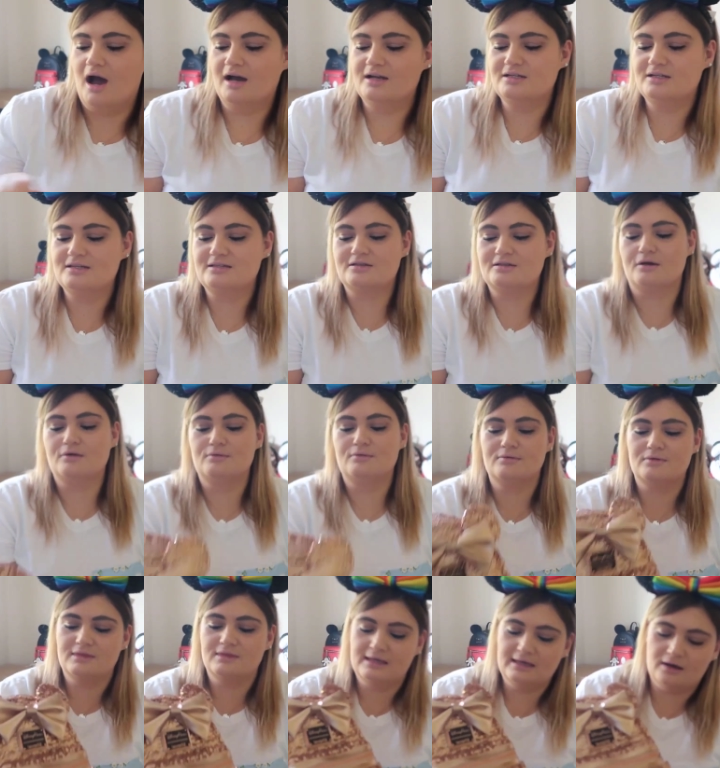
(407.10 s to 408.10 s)
I just
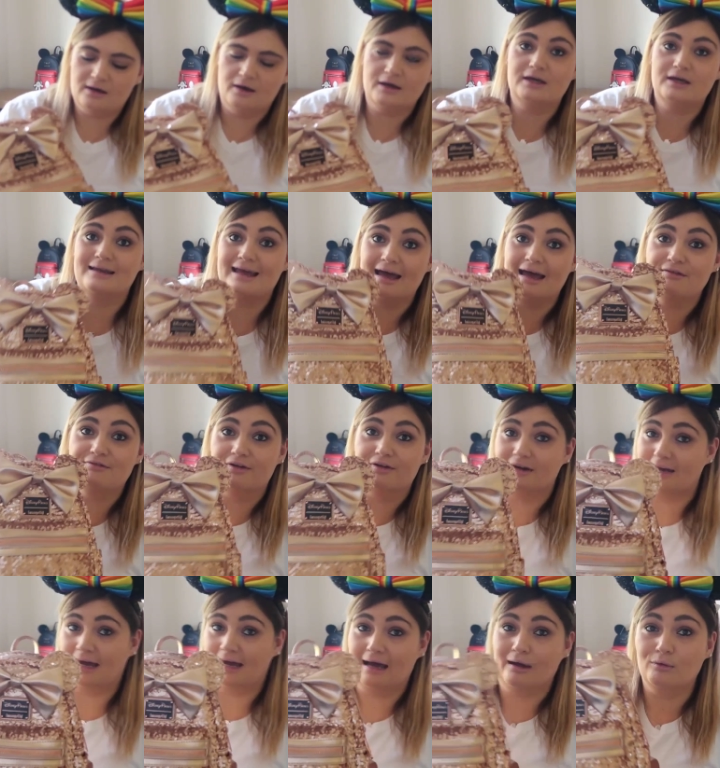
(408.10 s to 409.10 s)
don't think I could ever
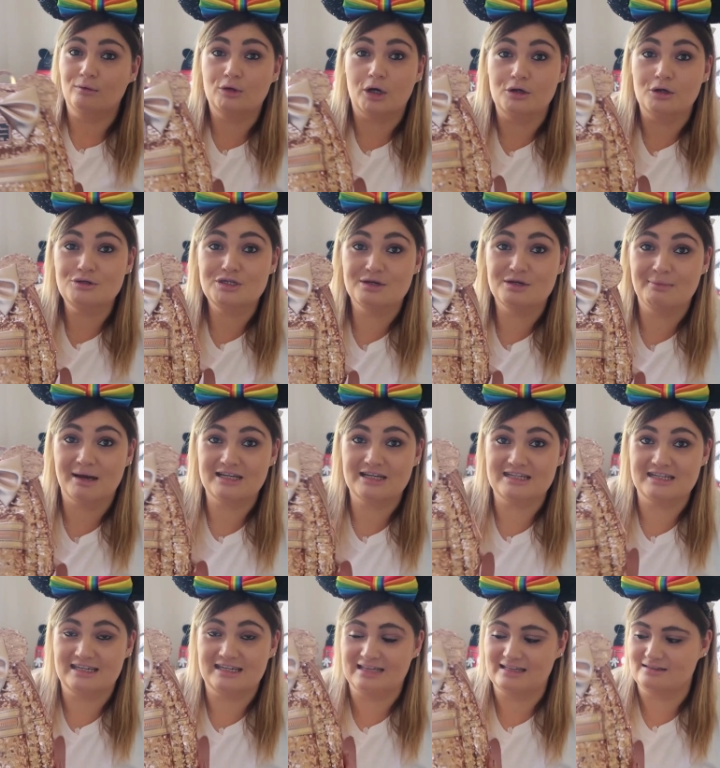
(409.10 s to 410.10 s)
now go to
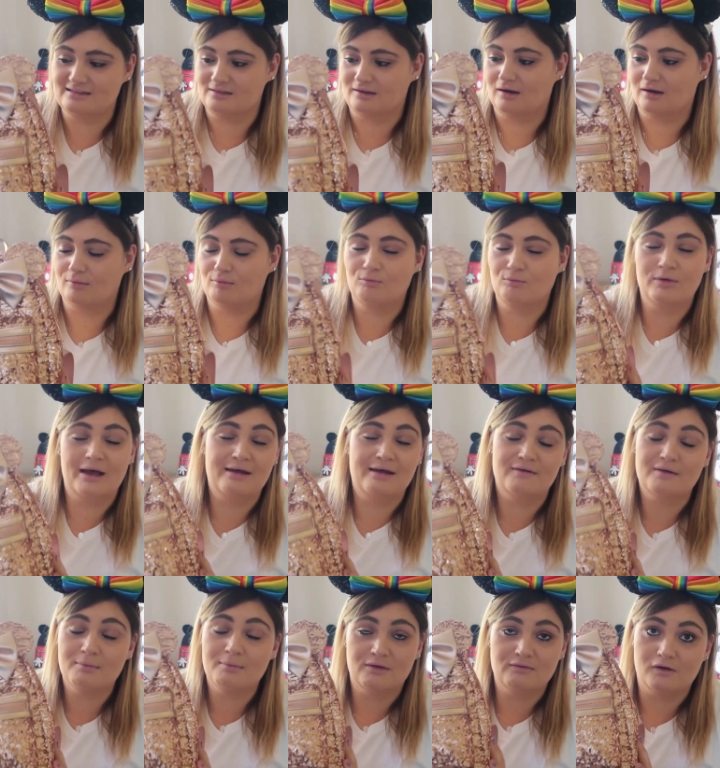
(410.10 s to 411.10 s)
Magic Kingdom
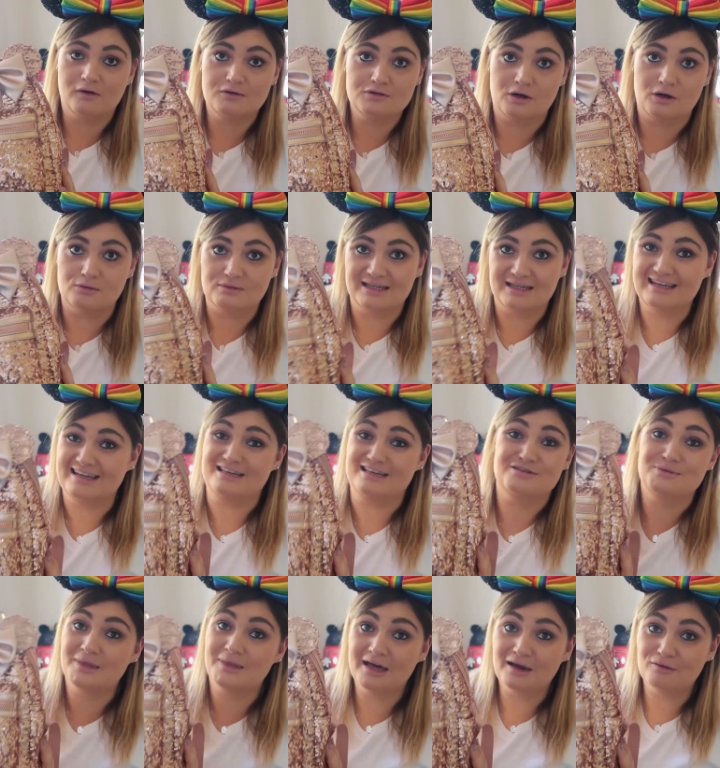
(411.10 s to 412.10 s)
wearing my rose gold
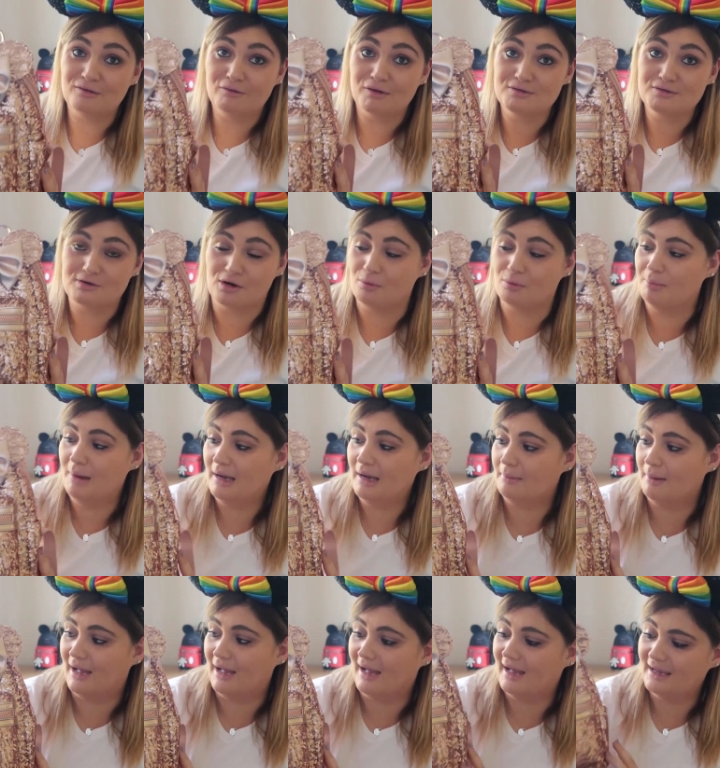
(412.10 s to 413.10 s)
ears without a rose gold
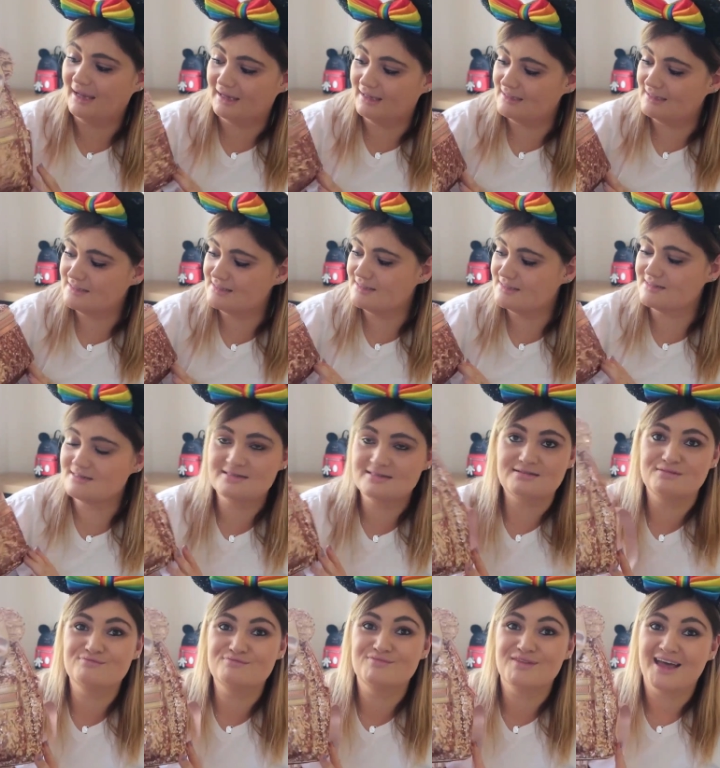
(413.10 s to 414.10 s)
backpack. It's just,
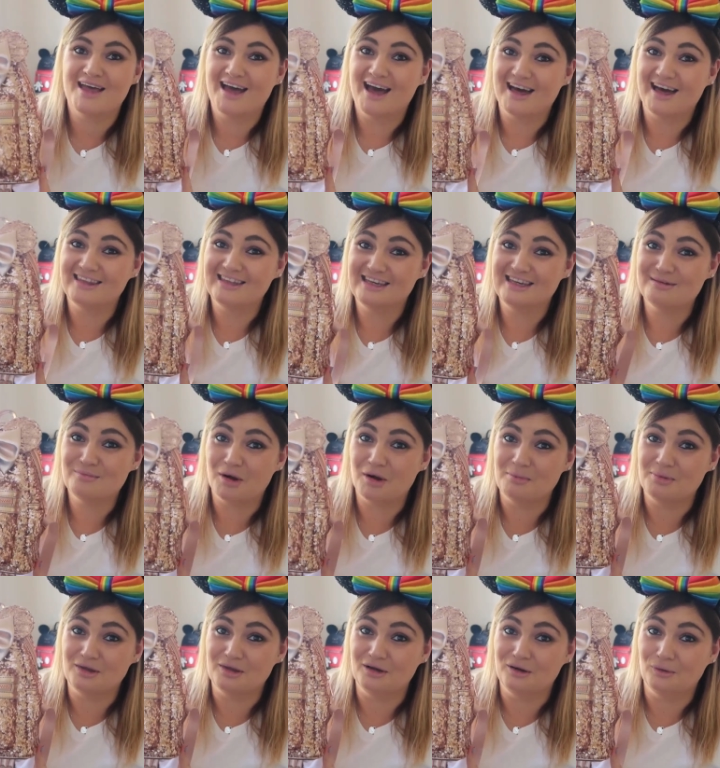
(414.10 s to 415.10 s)
I think it might
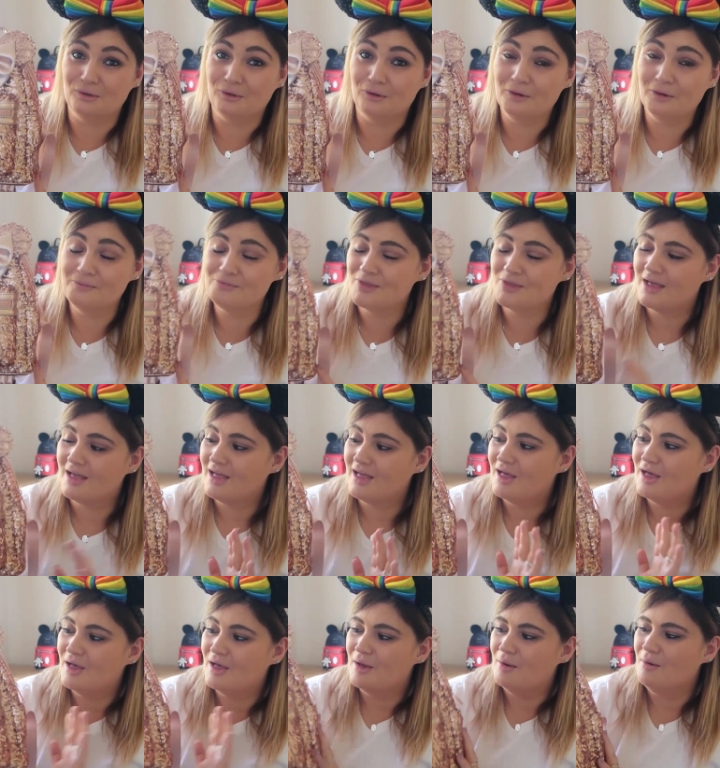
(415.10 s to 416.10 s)
be the law.
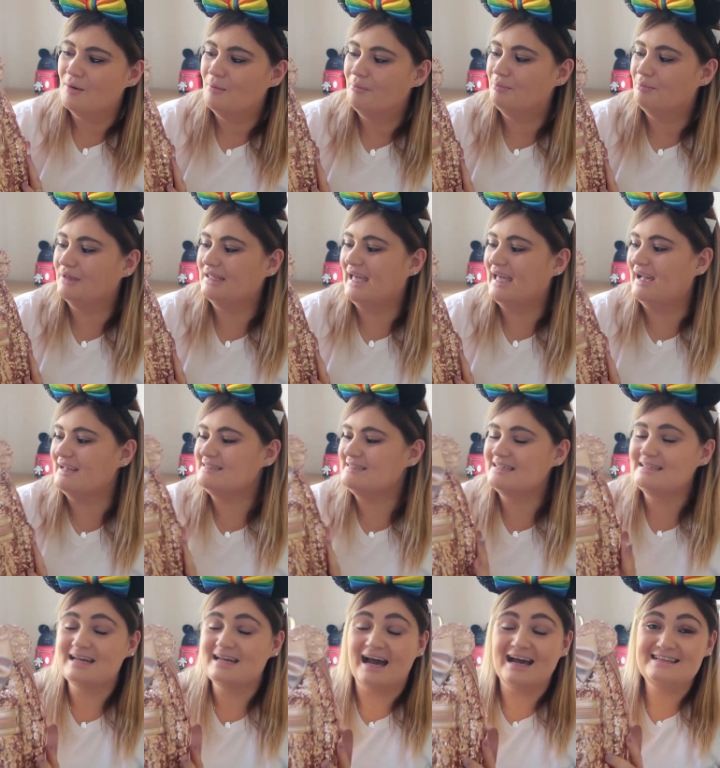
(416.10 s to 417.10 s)
But yeah,
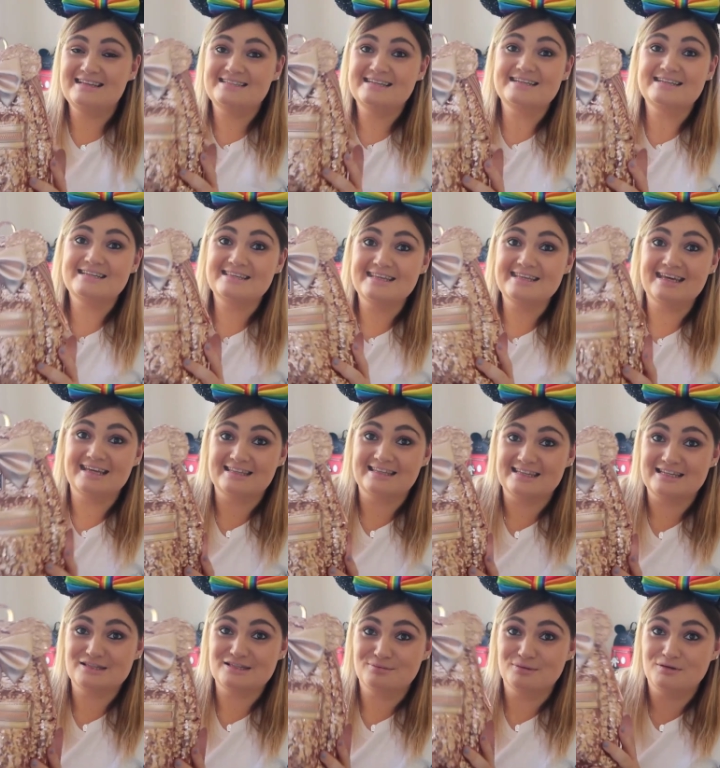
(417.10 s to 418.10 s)
I did think
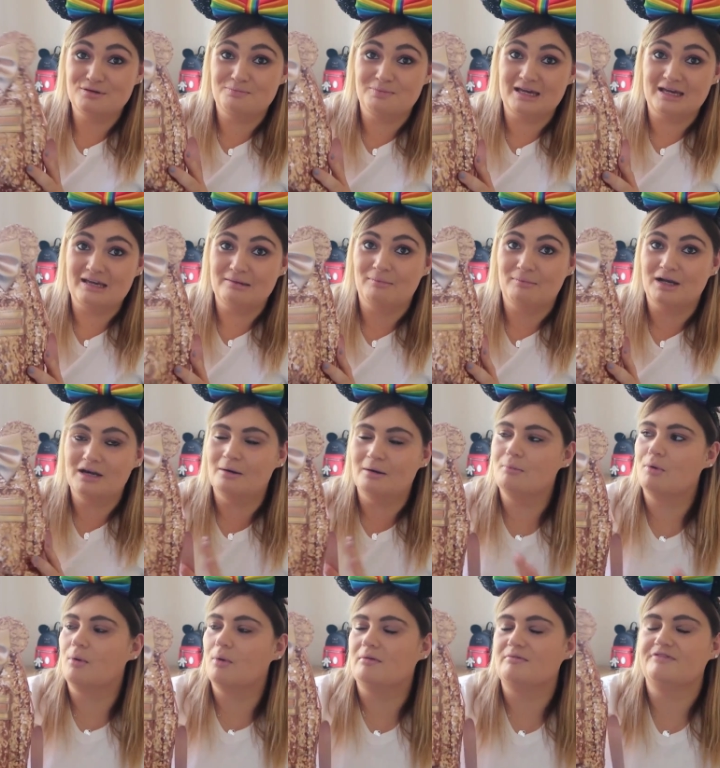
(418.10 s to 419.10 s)
this would be my
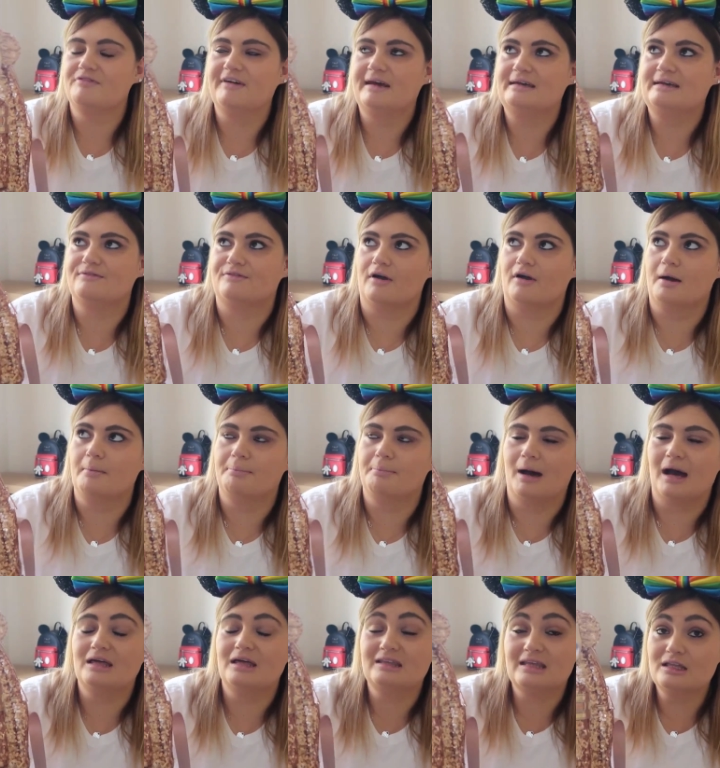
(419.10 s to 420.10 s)
number 1 favourite,
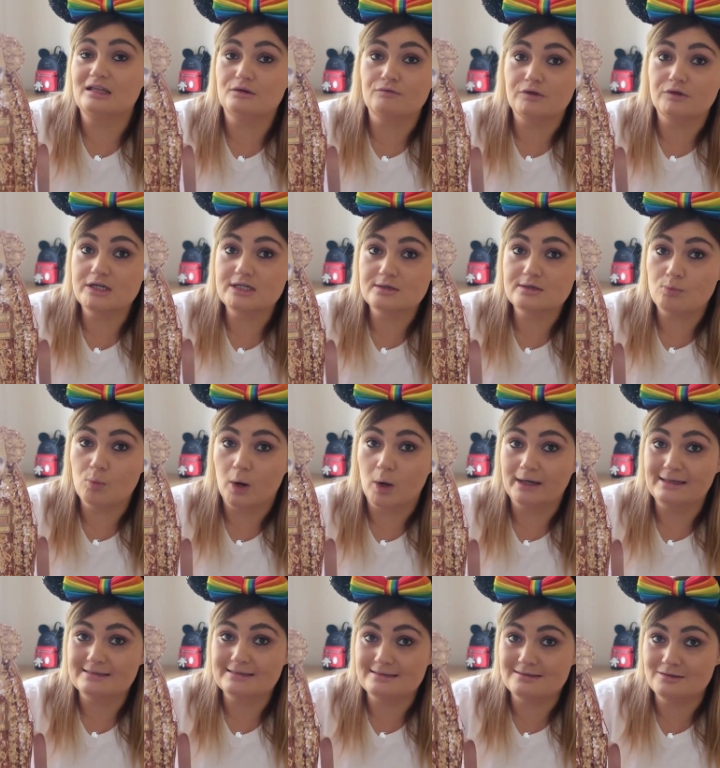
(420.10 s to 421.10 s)
but I think the reason
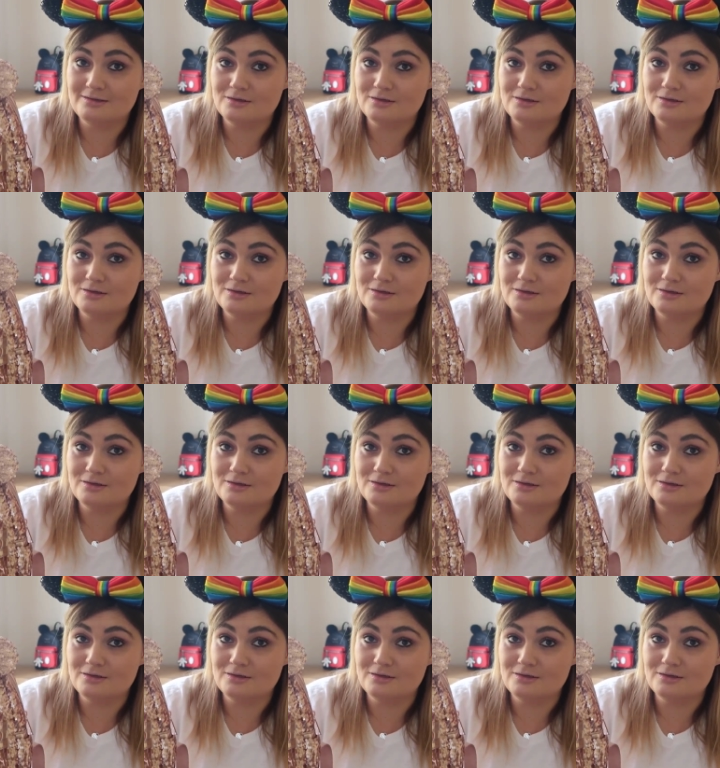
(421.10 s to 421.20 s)
why it's